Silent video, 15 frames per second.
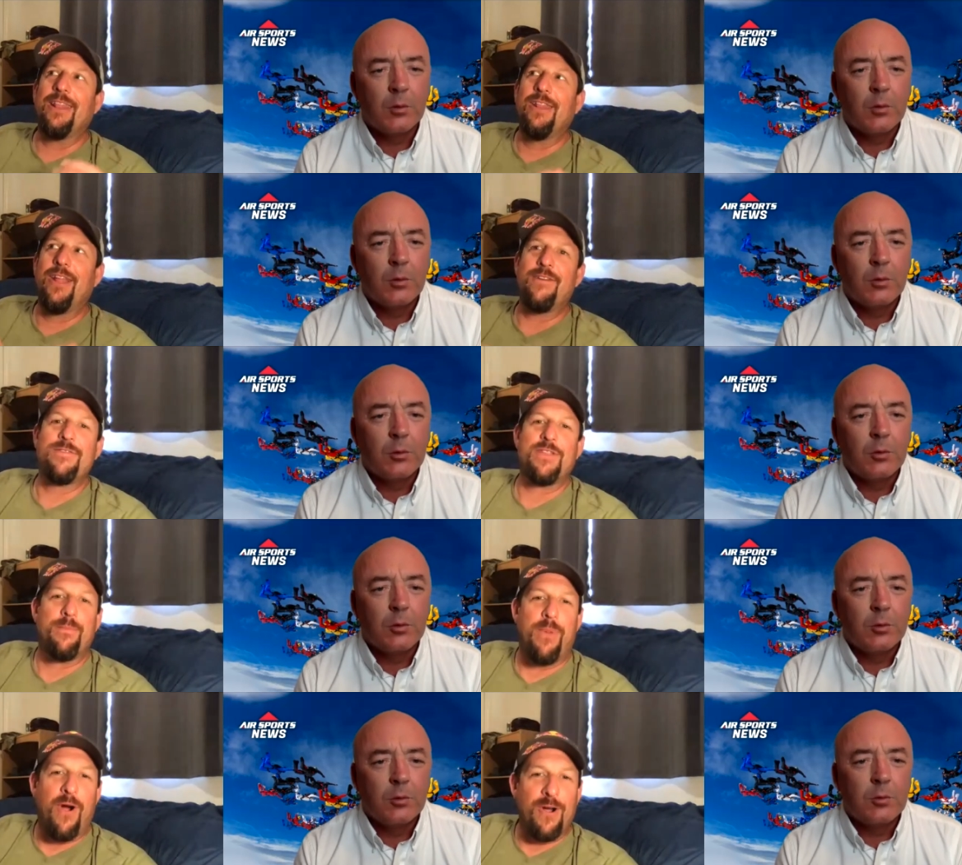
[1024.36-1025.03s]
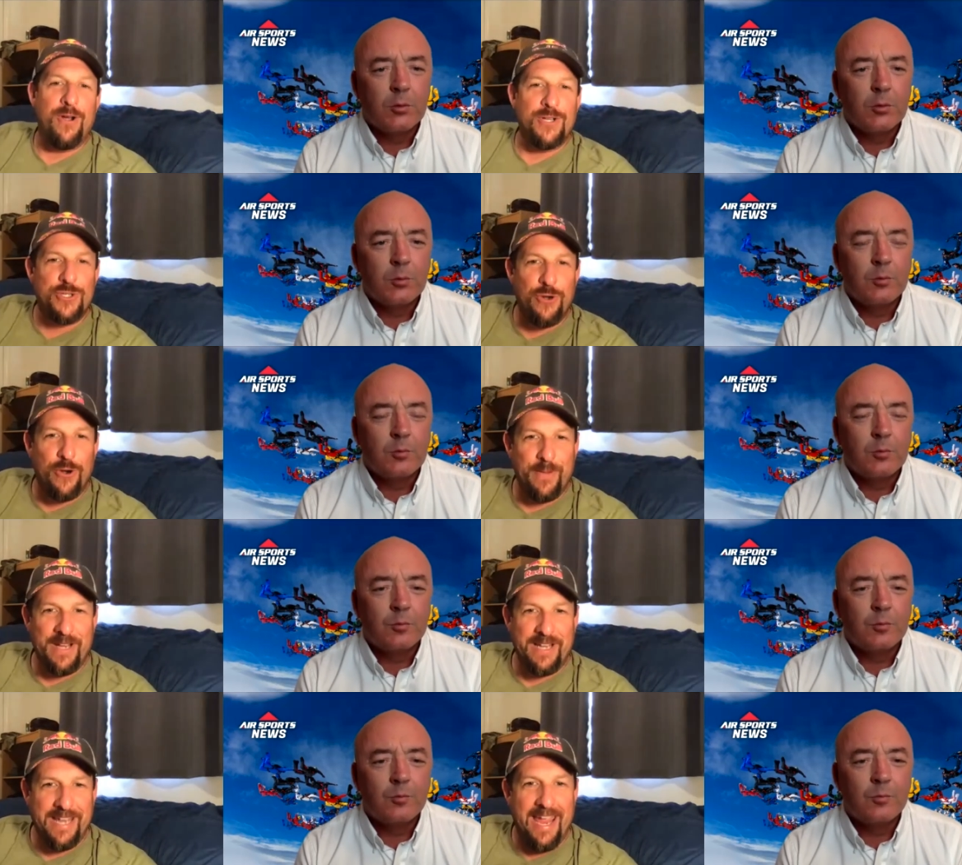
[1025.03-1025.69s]
Speaker 1: love the
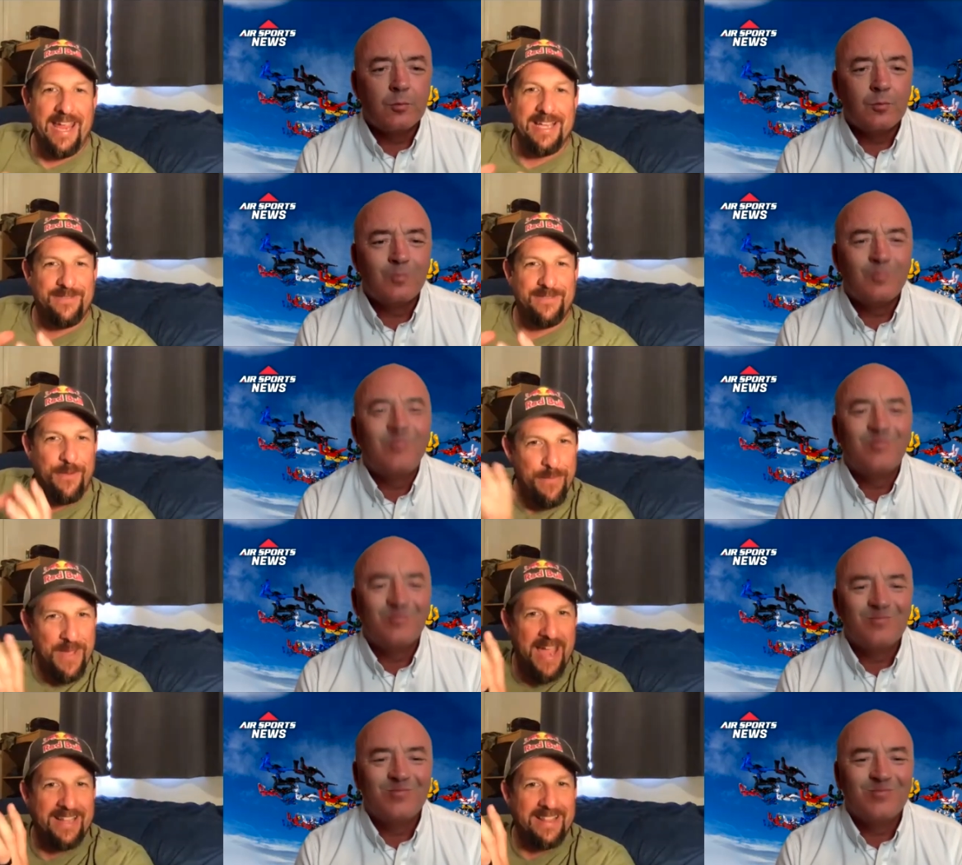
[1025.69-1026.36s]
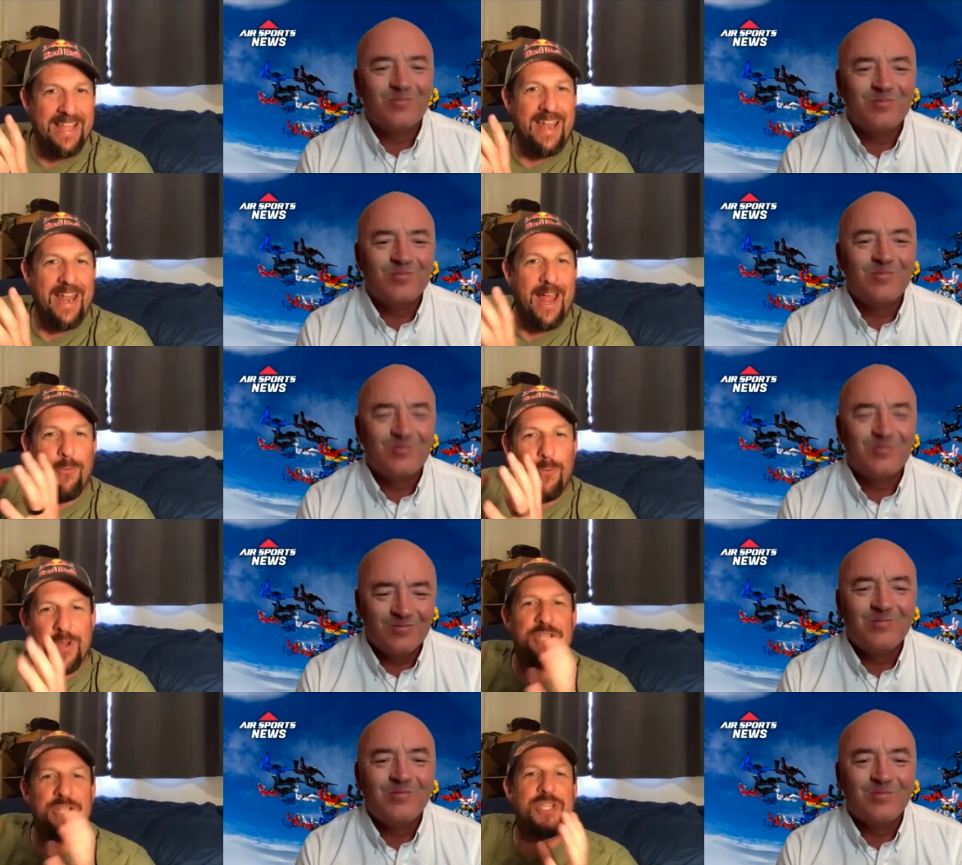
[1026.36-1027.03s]
barnstorming days from back then. I
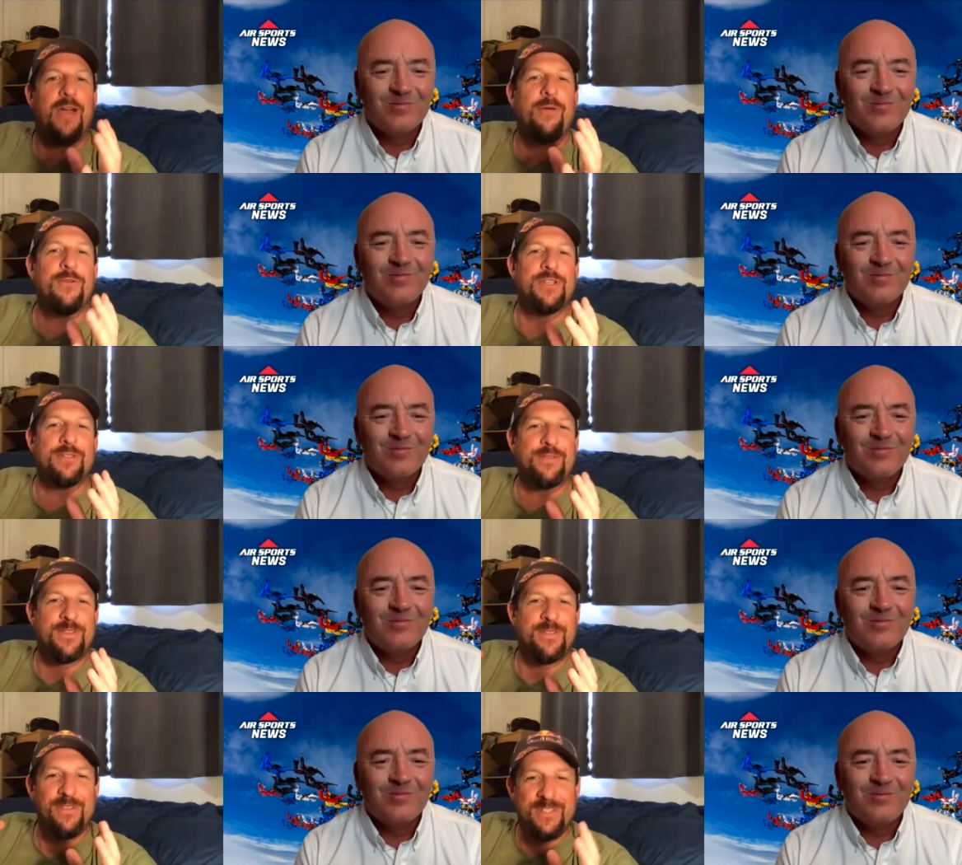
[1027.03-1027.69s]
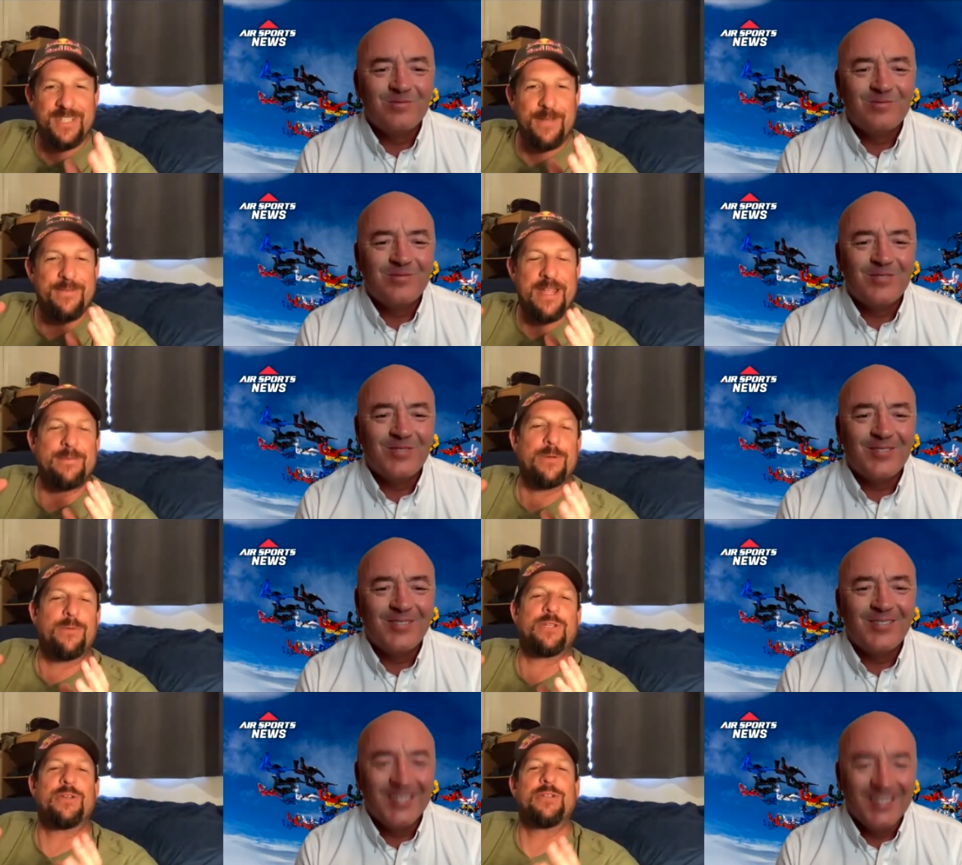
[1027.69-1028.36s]
wish I was sometimes
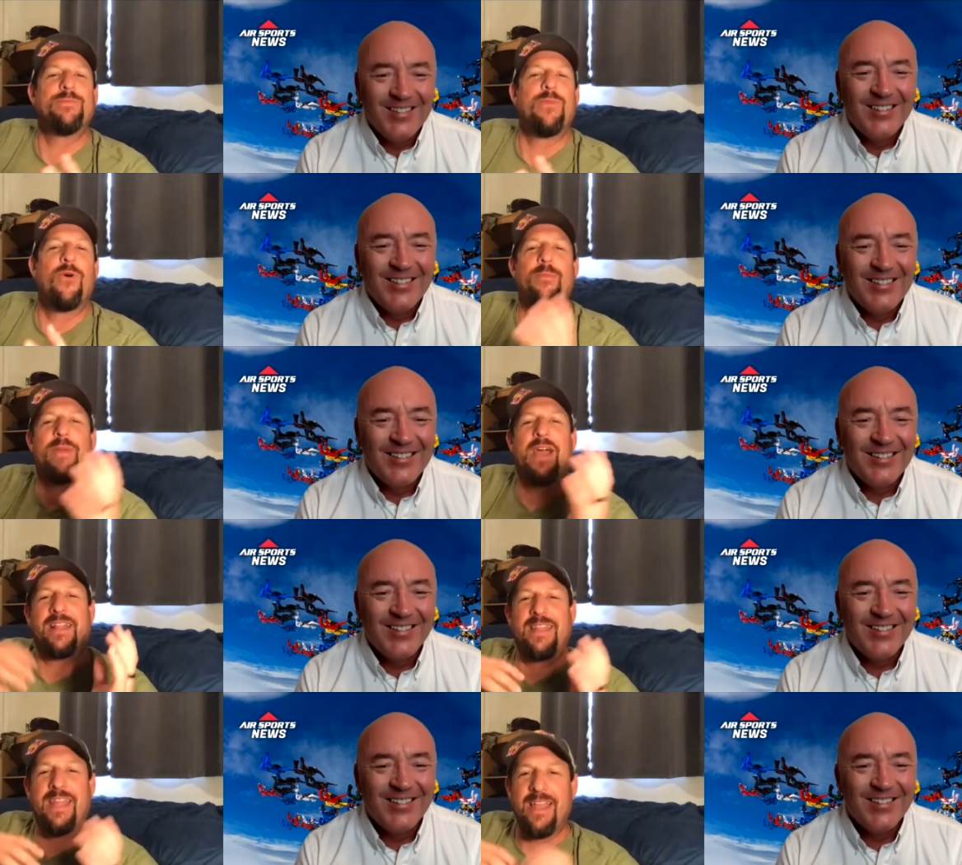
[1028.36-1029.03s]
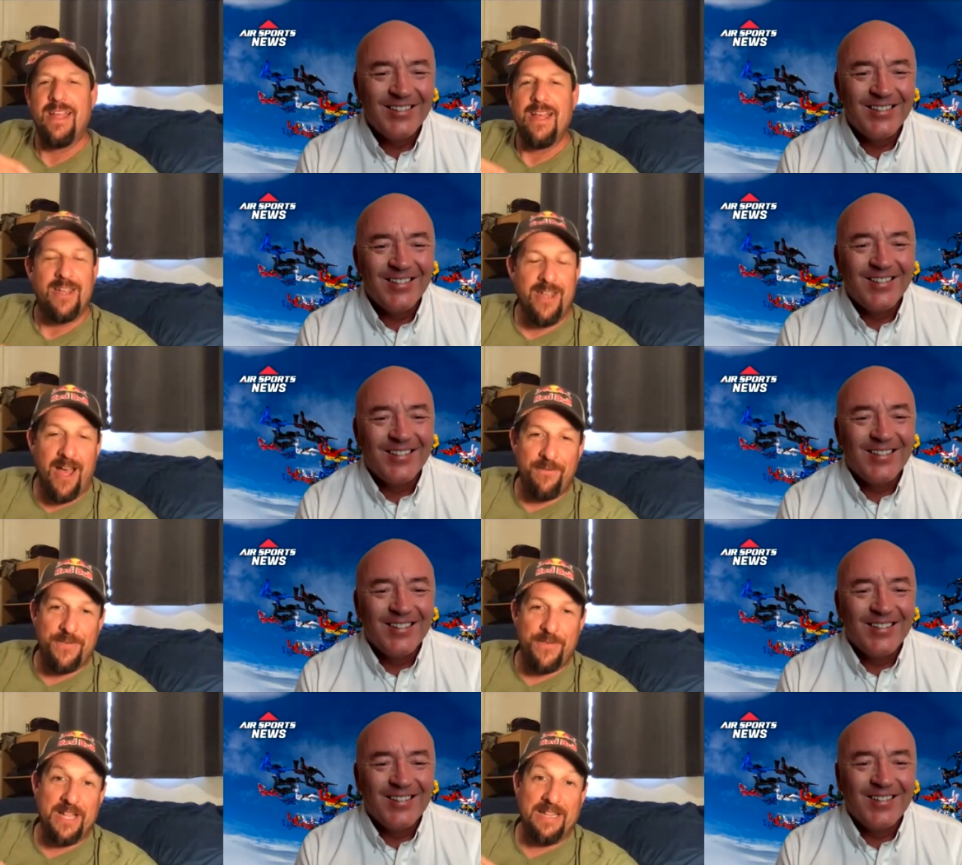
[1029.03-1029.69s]
I wish I was born back then,
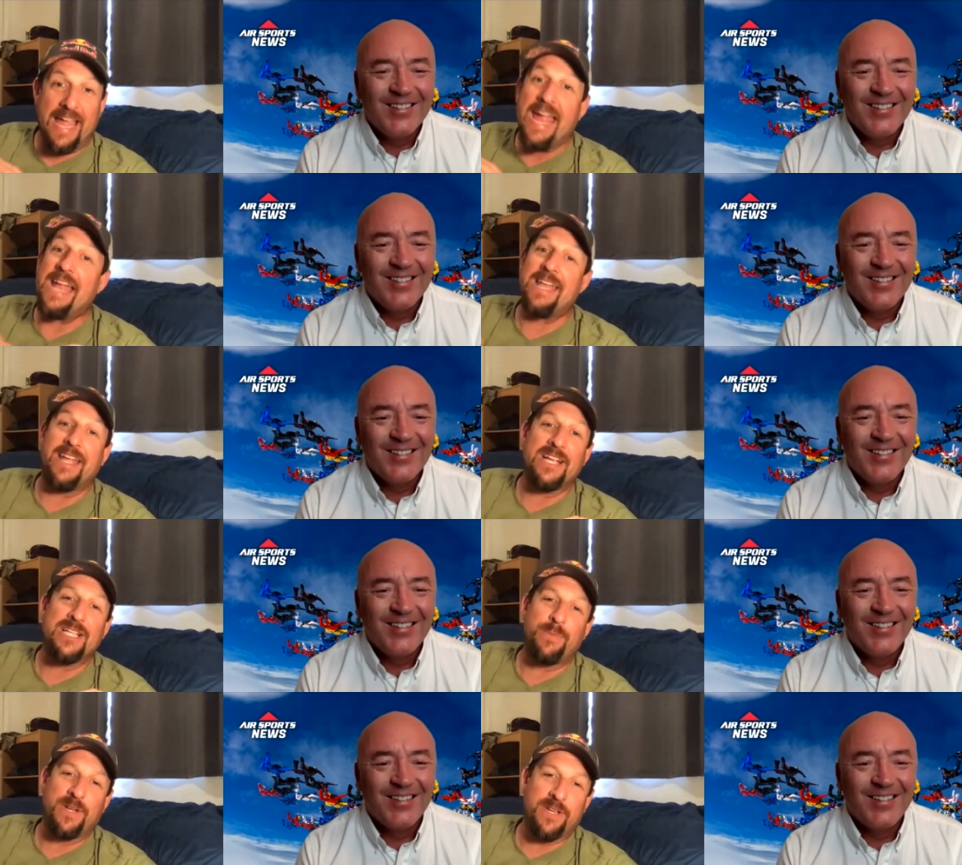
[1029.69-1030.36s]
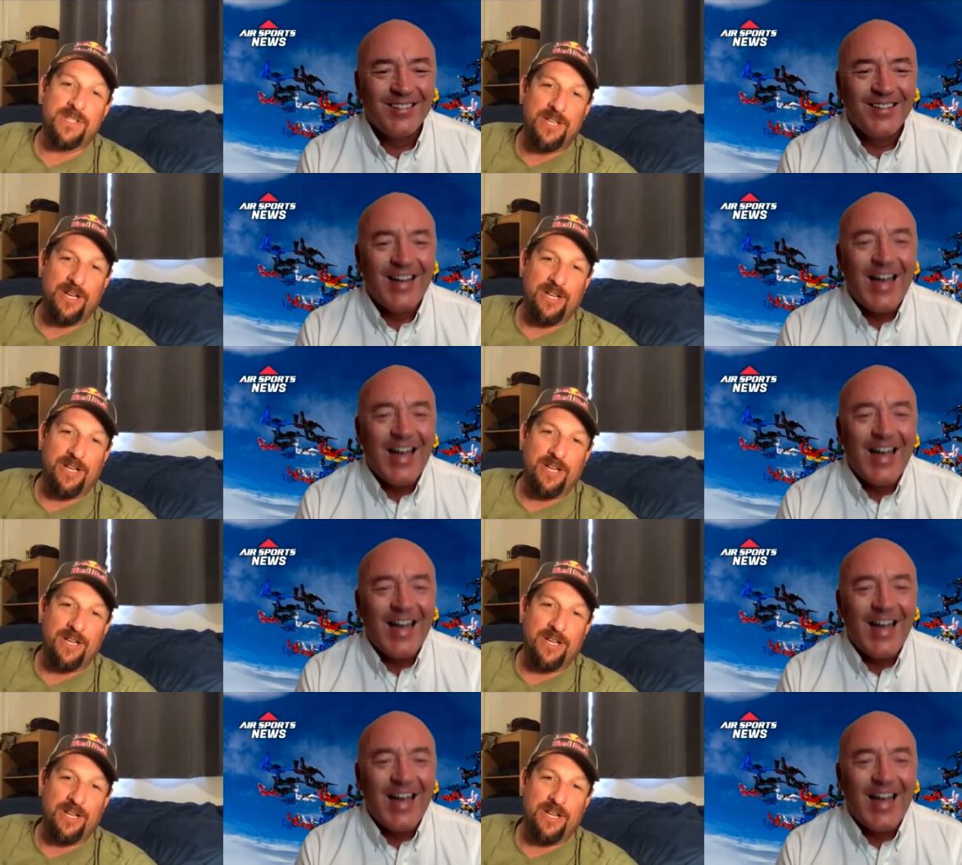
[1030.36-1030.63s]
not for the landings because their